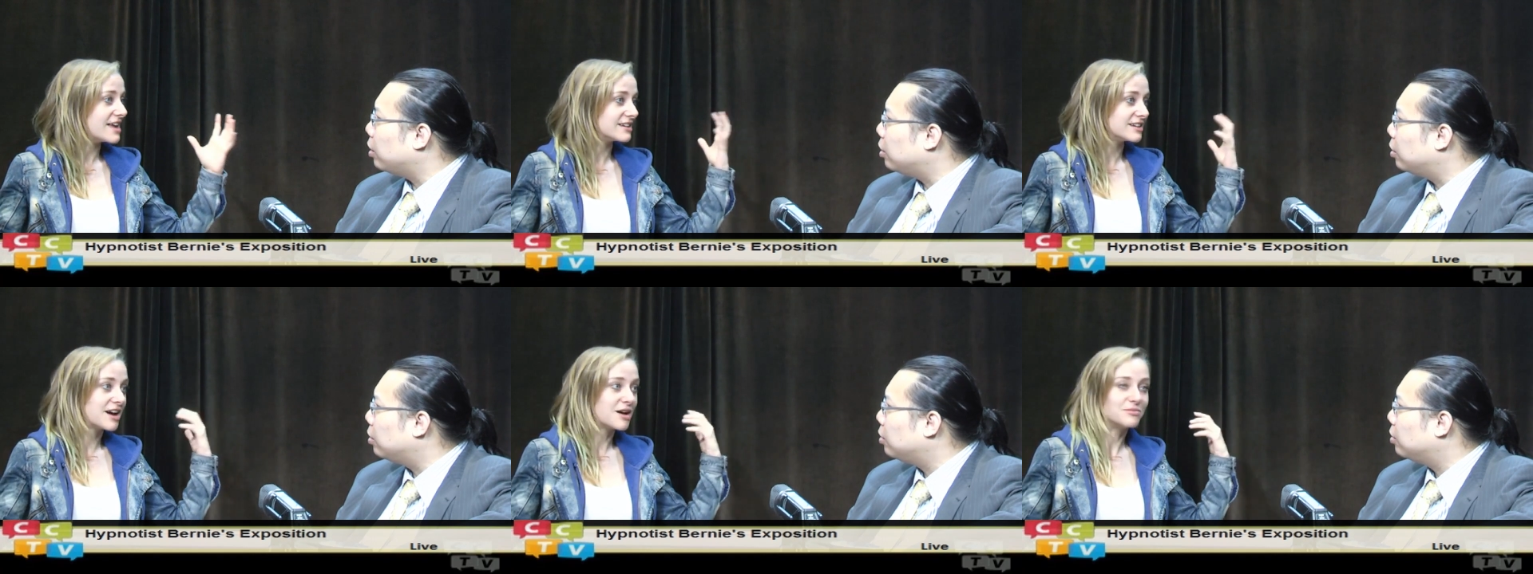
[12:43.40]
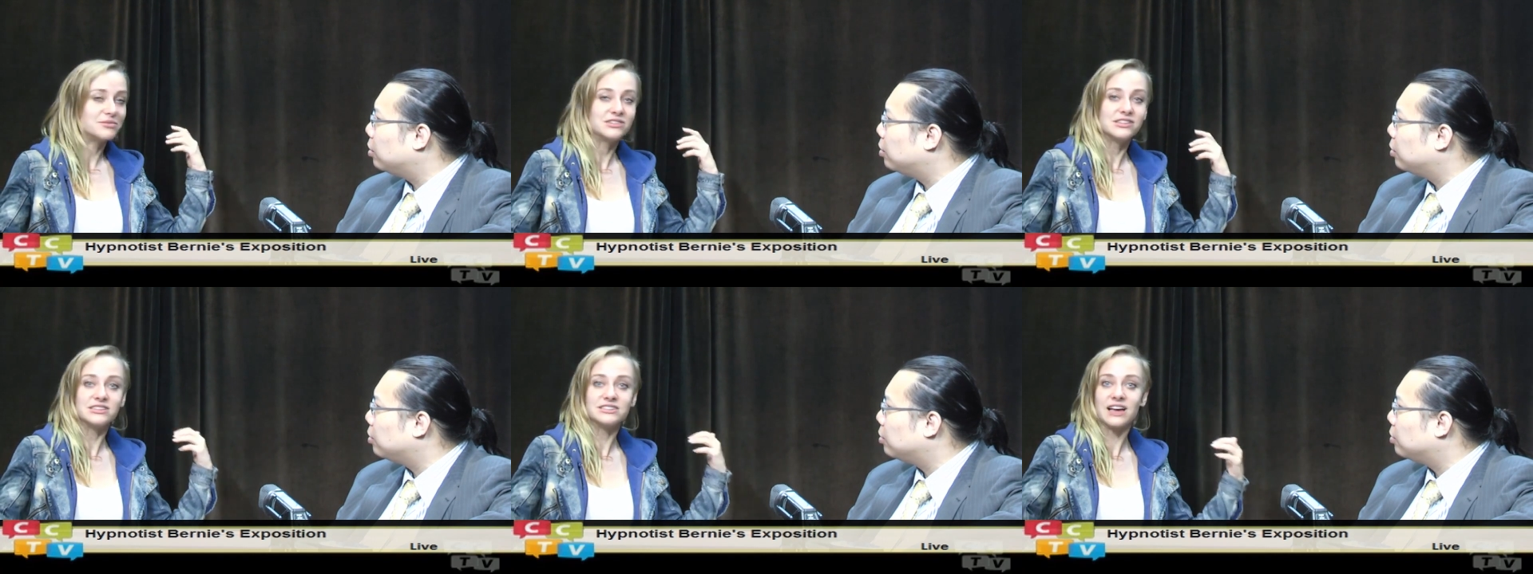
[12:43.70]
Speaker 1: and come
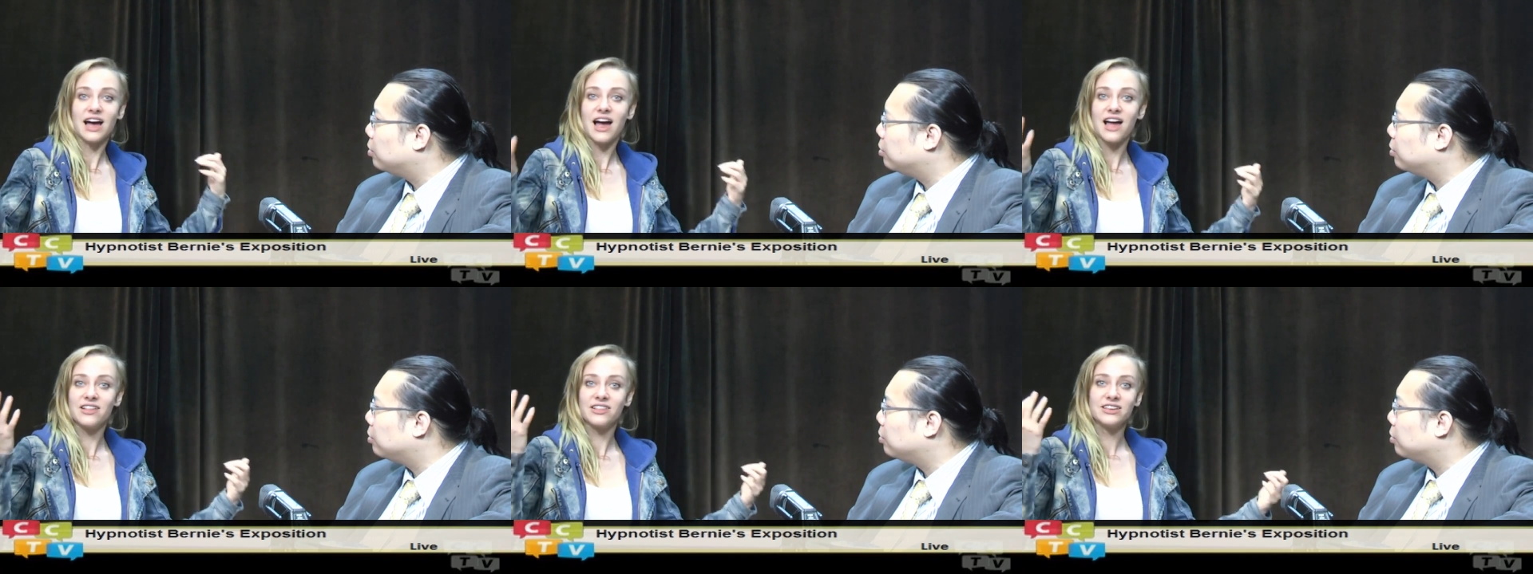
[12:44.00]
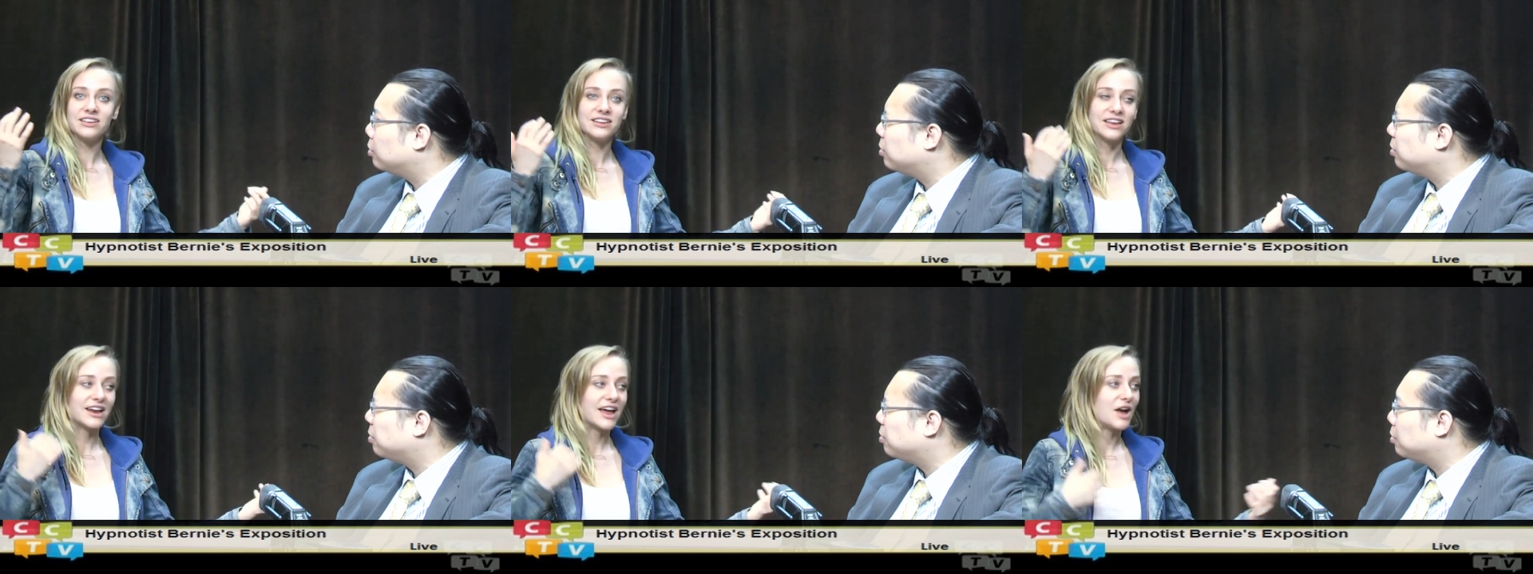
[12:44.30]
to this
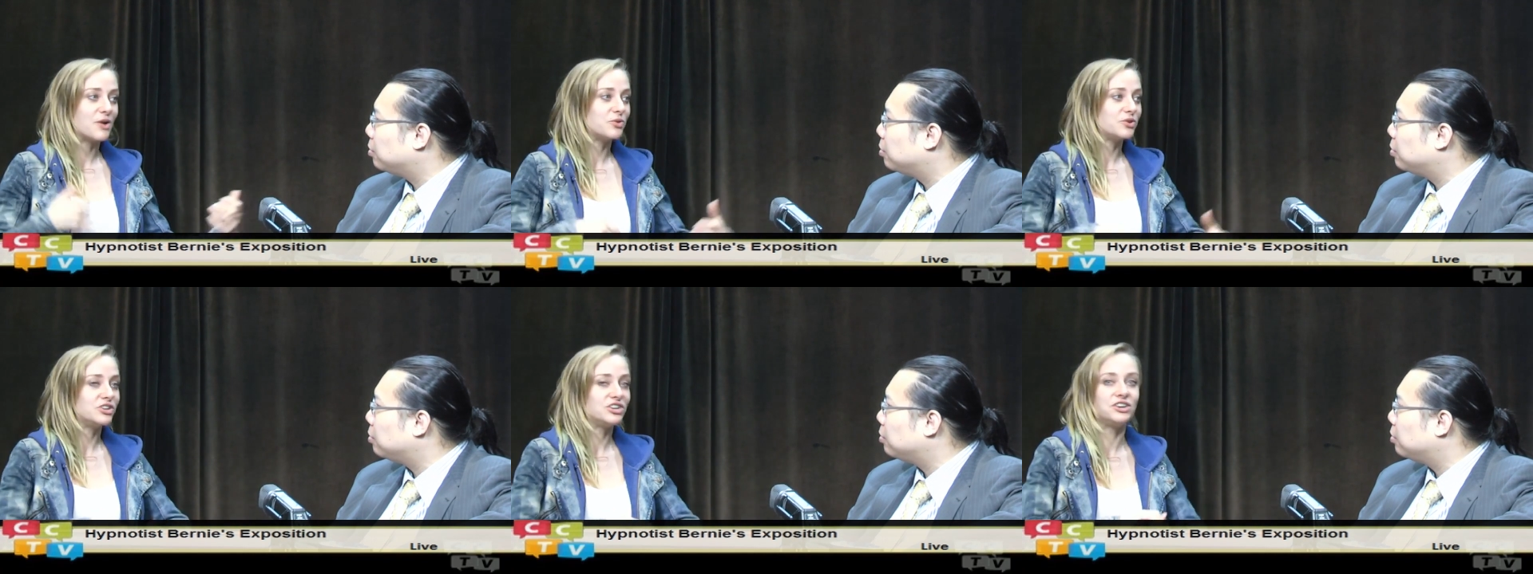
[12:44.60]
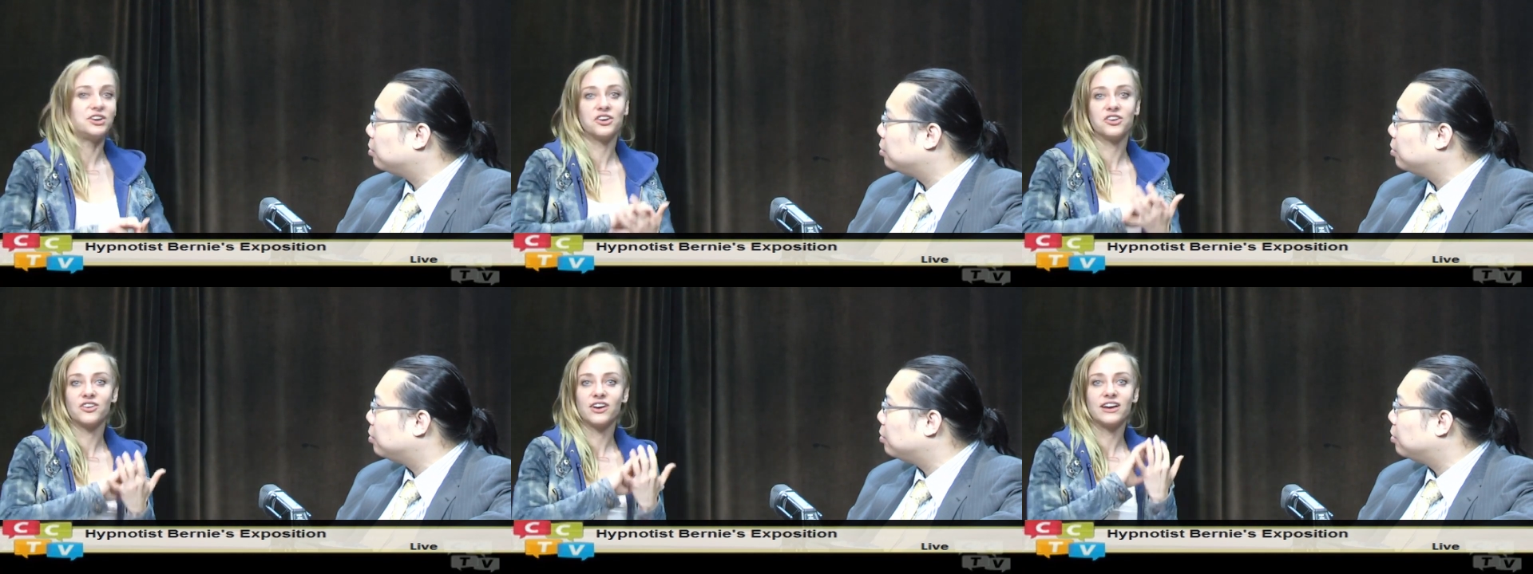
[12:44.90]
island, and I would
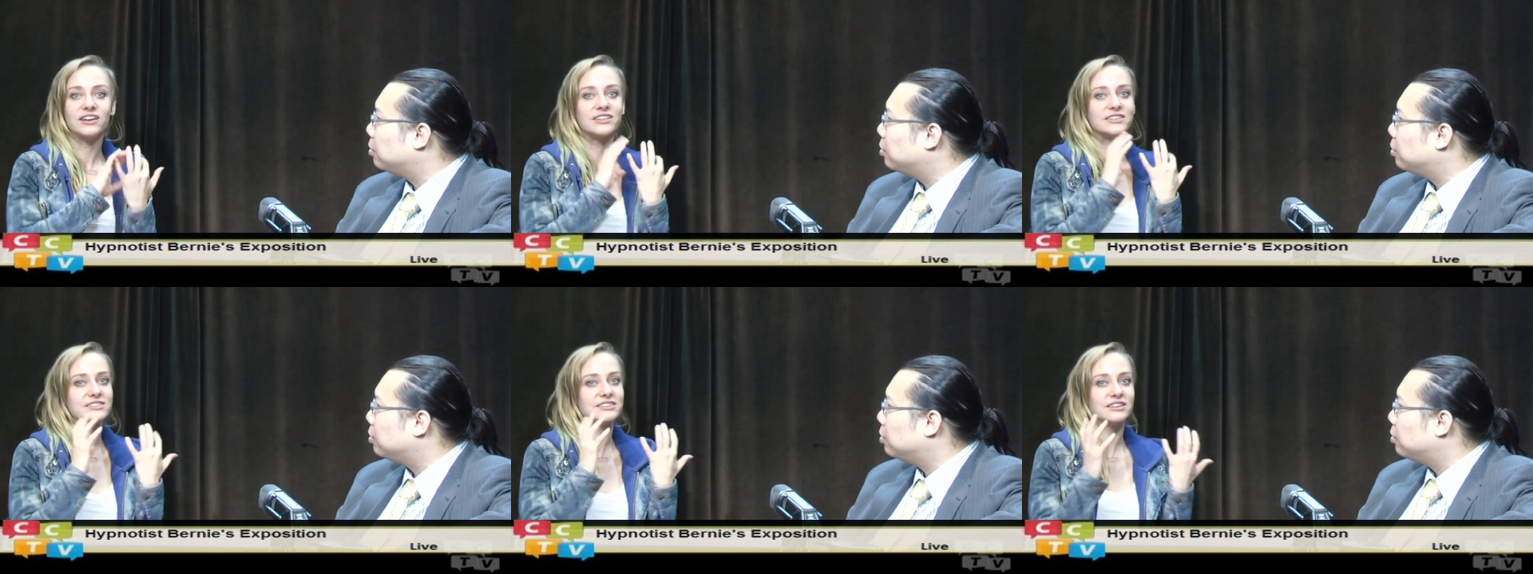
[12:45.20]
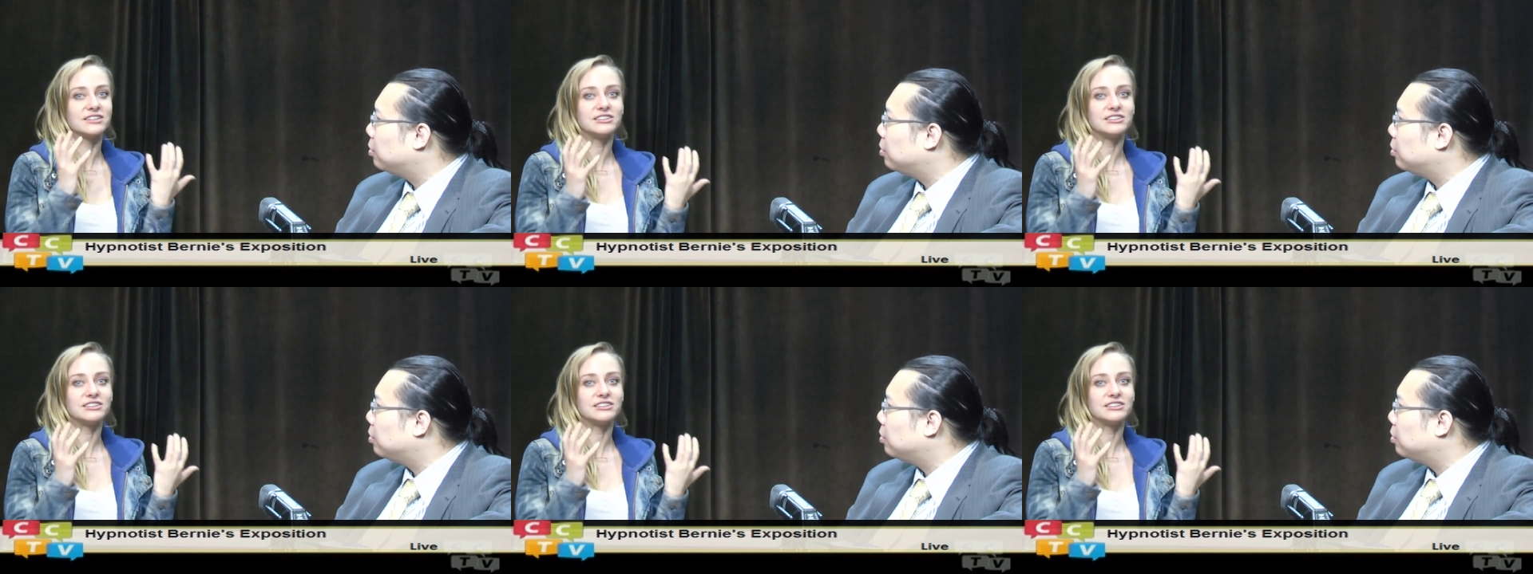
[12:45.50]
curate this